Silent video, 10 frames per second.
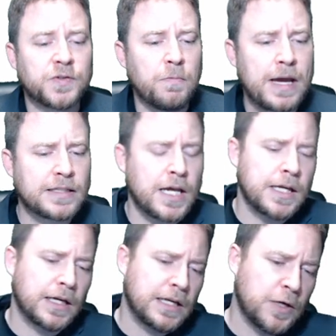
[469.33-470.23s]
So
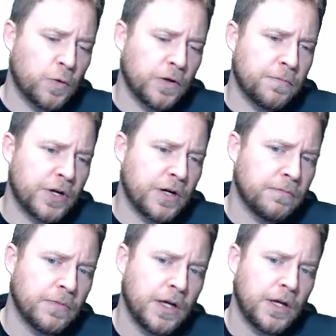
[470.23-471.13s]
maintaining an
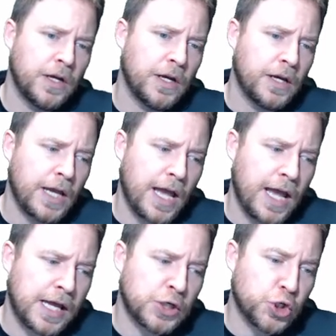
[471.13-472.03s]
equilibrium
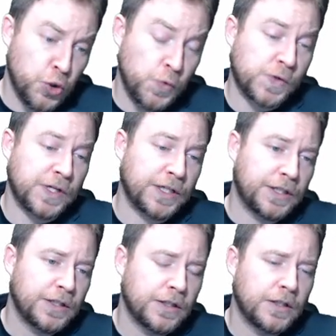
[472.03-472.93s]
and
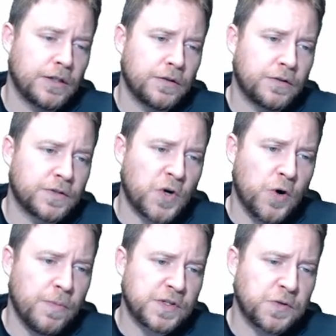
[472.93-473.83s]
choosing
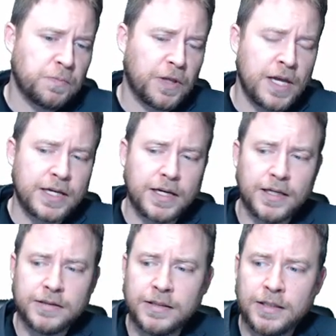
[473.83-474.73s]
tournaments to play
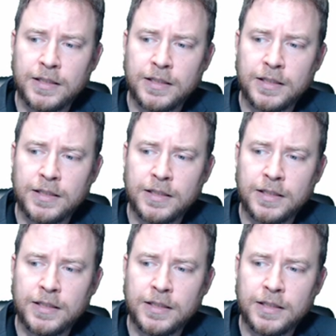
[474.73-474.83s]
in,